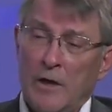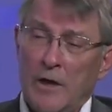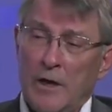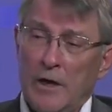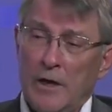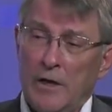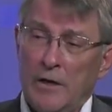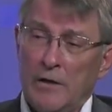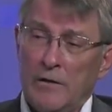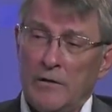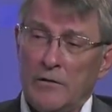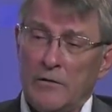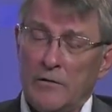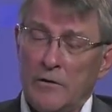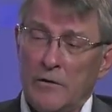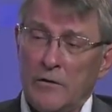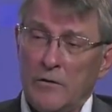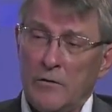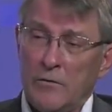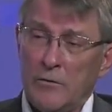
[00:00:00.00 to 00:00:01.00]
And
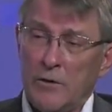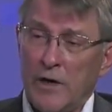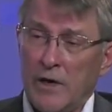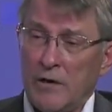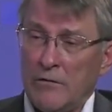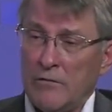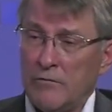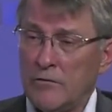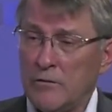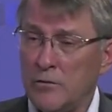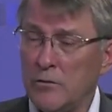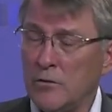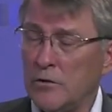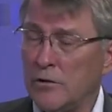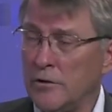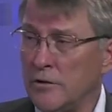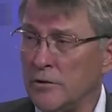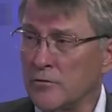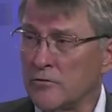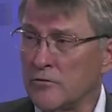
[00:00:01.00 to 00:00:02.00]
we have 2
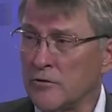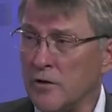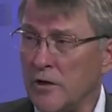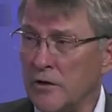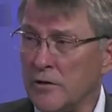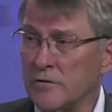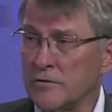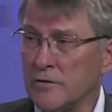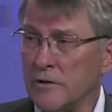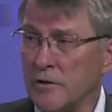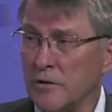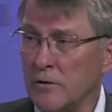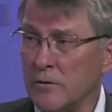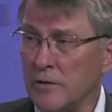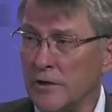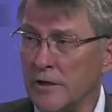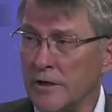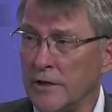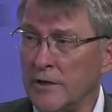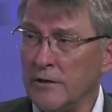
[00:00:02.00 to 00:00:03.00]
clinical trials
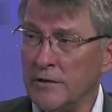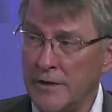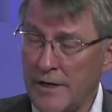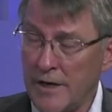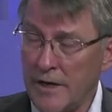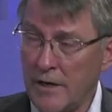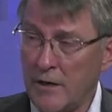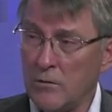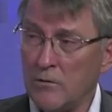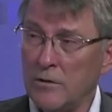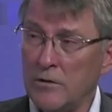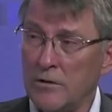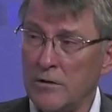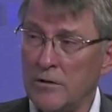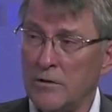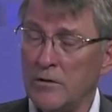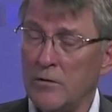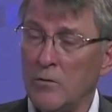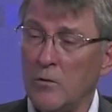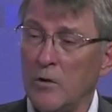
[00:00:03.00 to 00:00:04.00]
ongoing now.
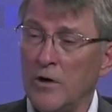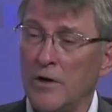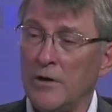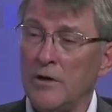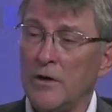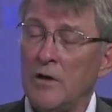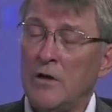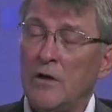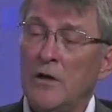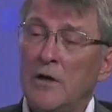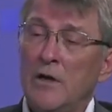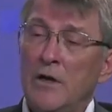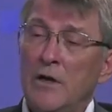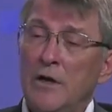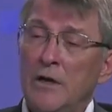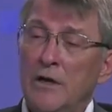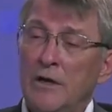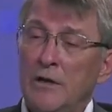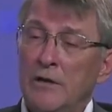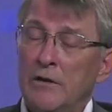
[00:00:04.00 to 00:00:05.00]
One
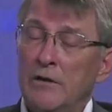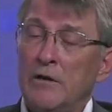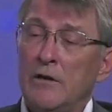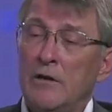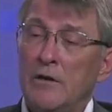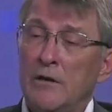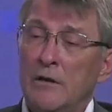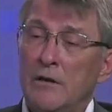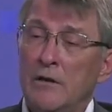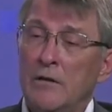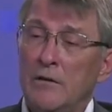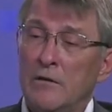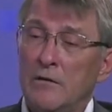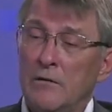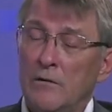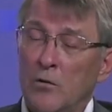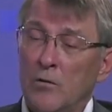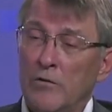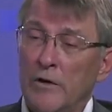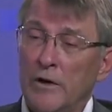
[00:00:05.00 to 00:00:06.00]
in
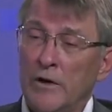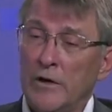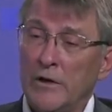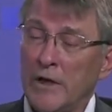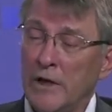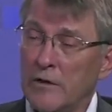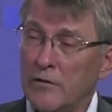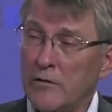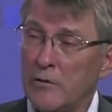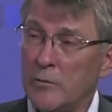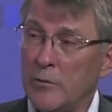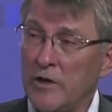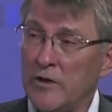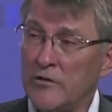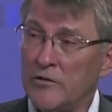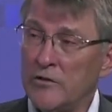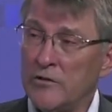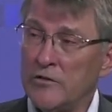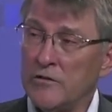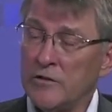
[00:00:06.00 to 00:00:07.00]
ovarian cancer
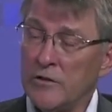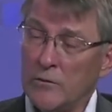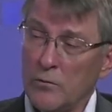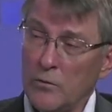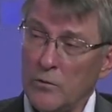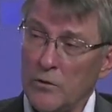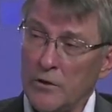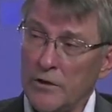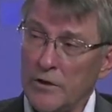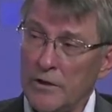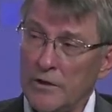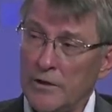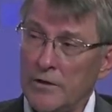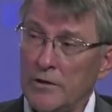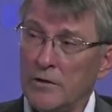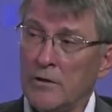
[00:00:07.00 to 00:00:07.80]
patients and one in